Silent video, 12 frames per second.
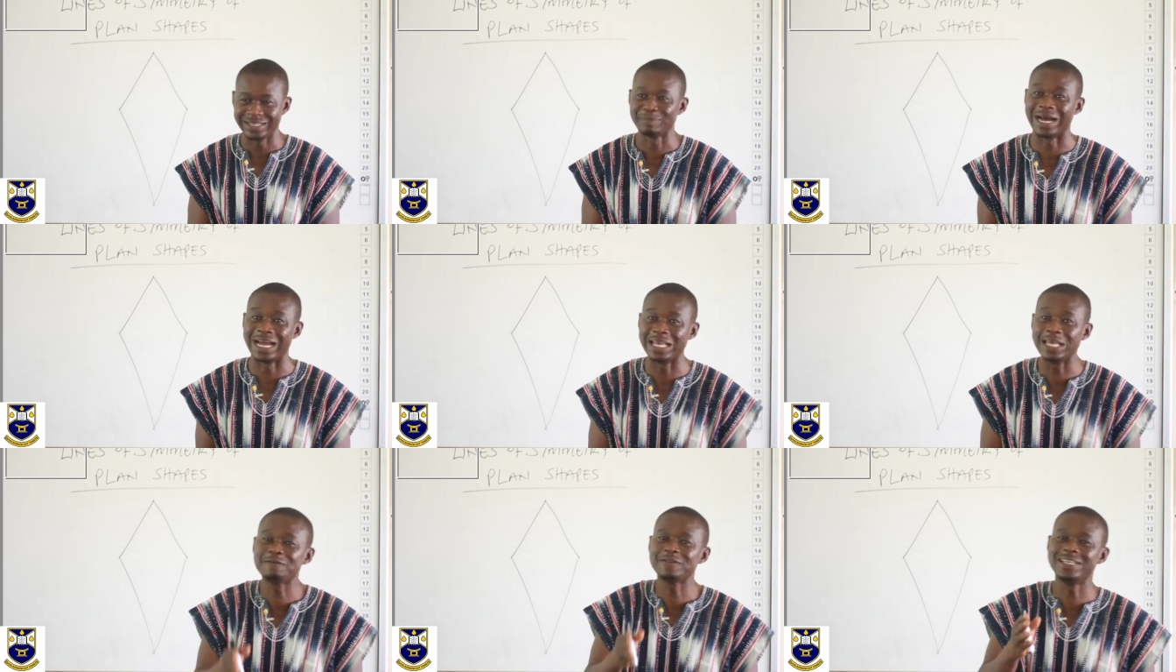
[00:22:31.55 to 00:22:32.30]
But
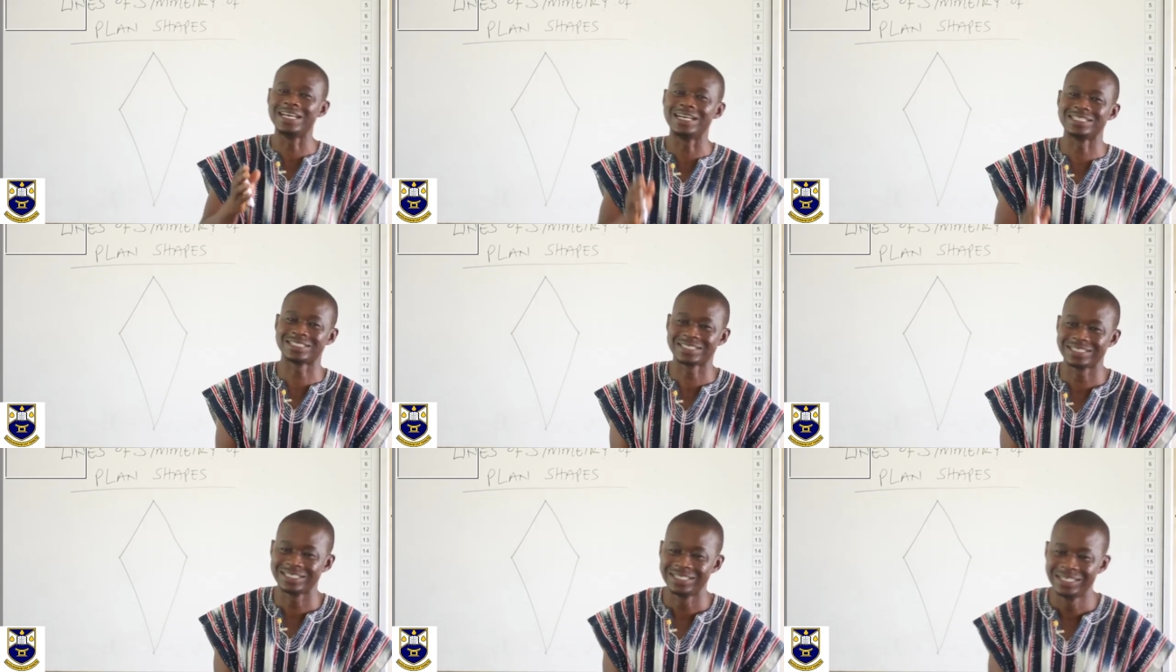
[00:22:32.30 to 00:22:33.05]
if yes,
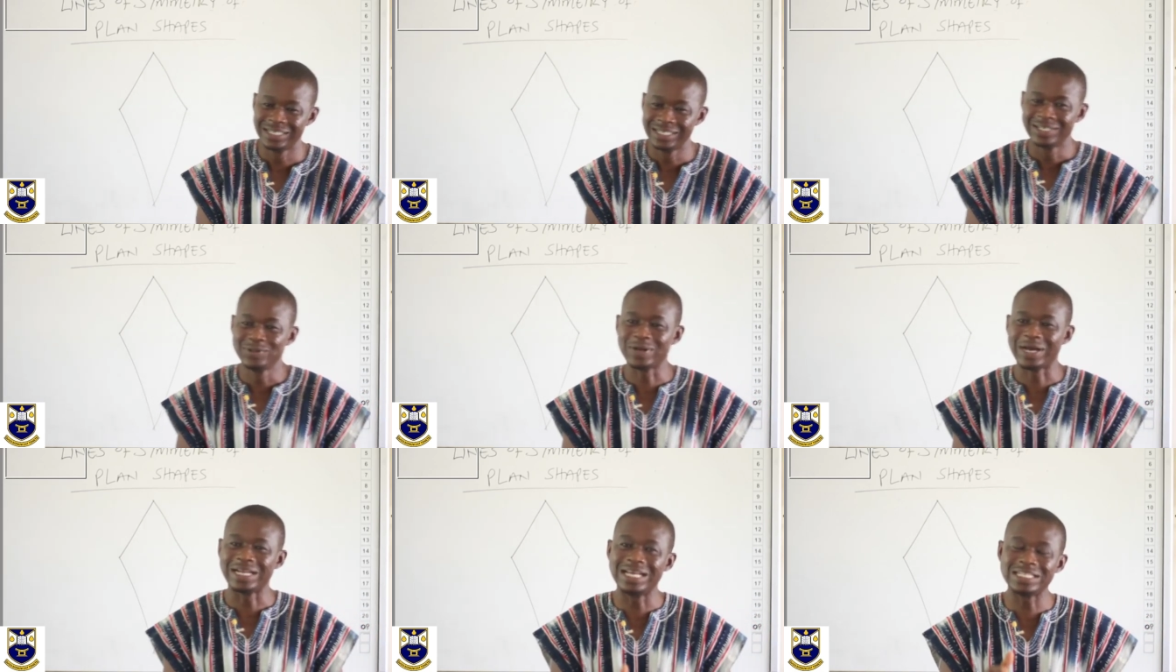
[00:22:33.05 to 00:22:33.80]
you
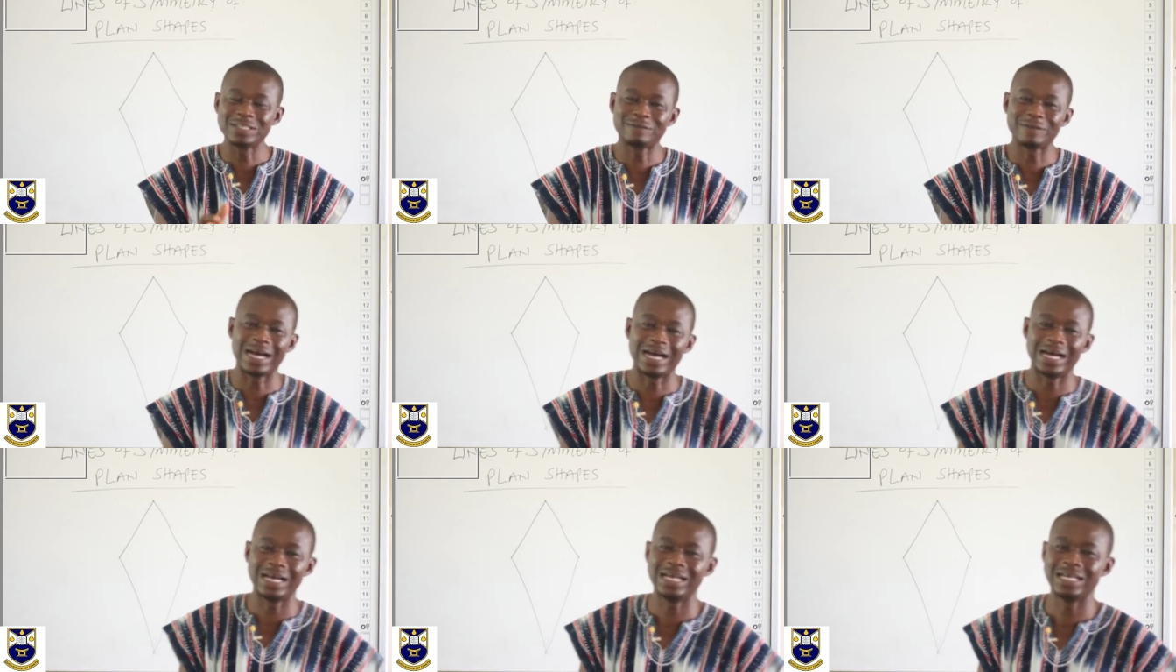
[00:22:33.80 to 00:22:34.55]

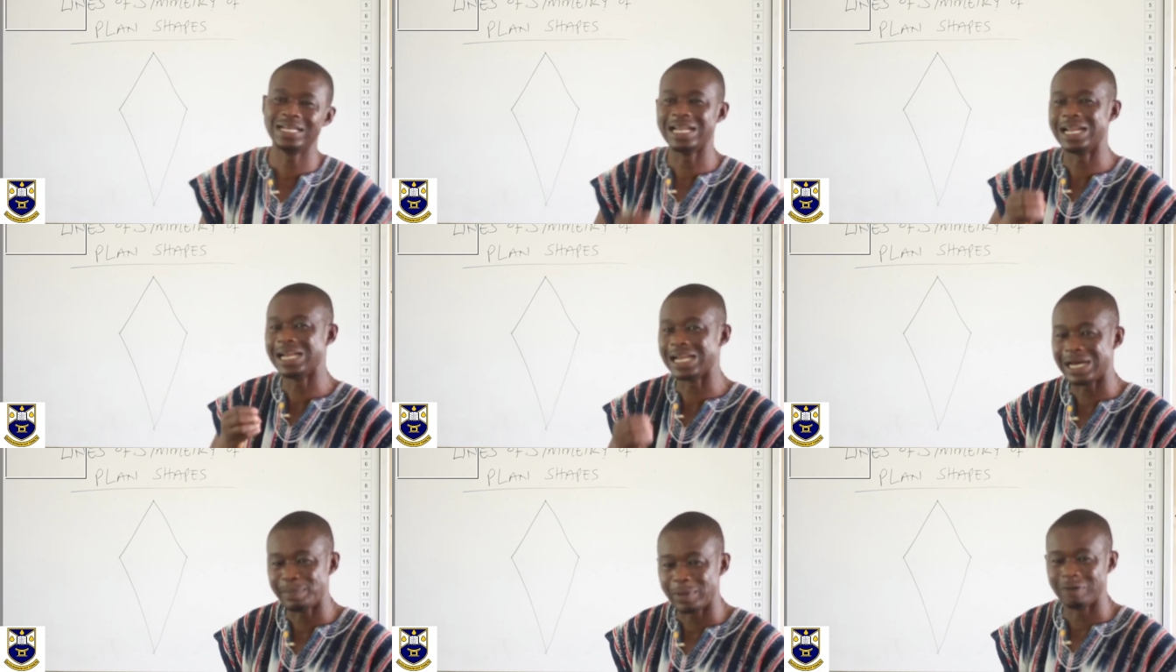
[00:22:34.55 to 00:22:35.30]
identify the
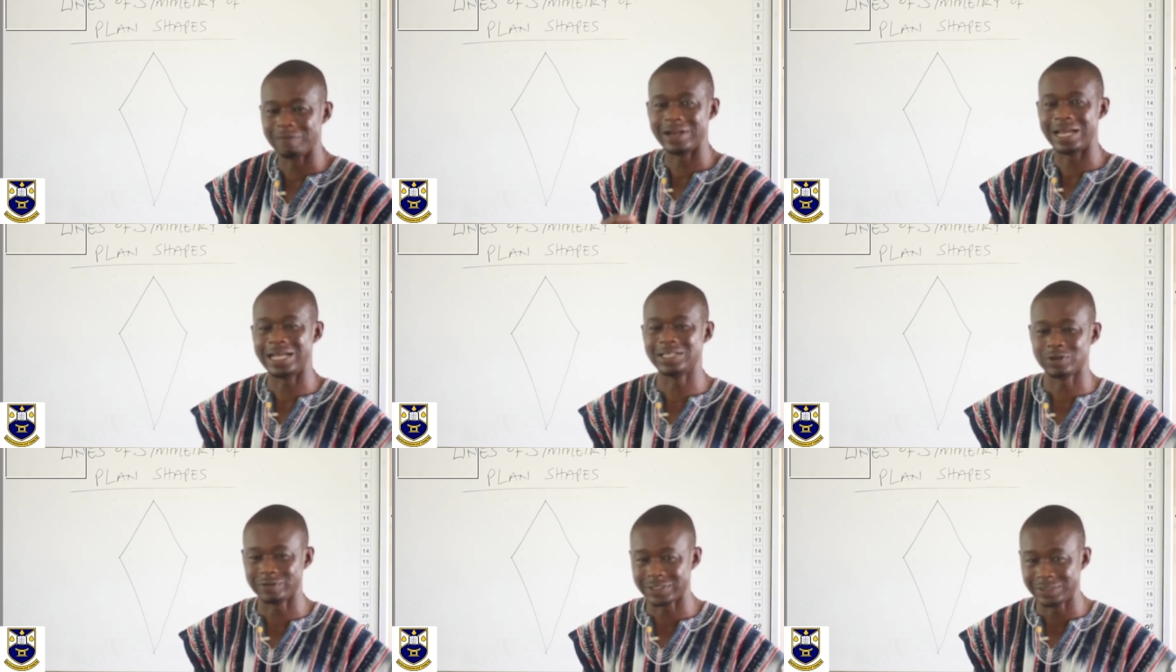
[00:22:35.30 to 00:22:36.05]
number of lines
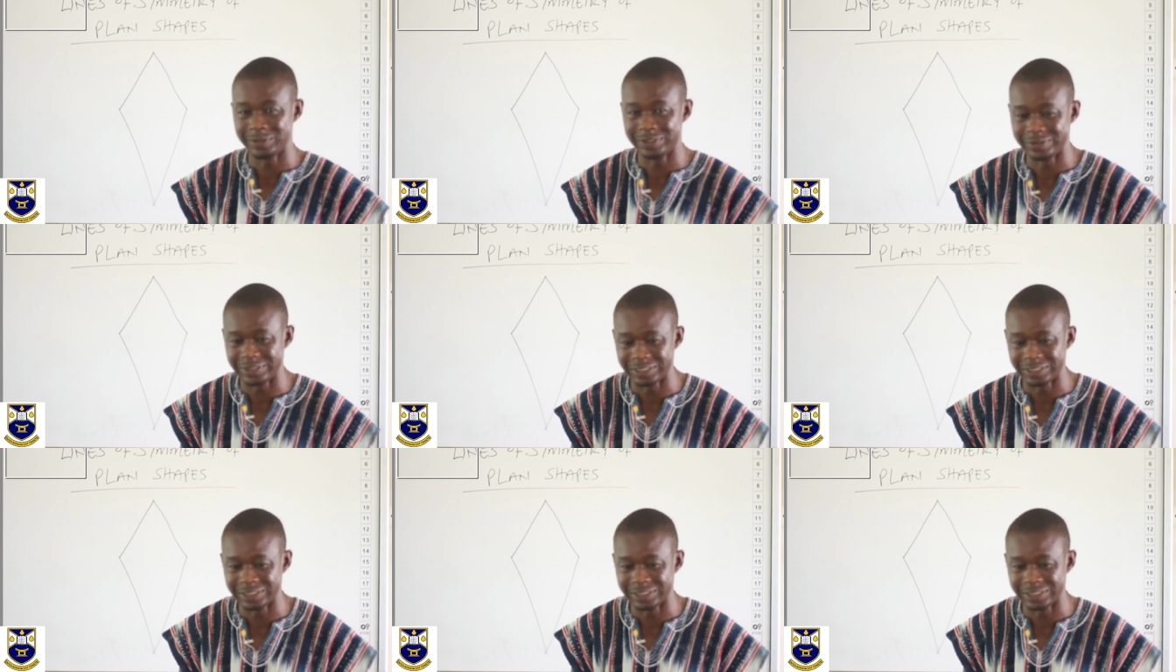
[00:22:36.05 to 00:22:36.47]
of symmetry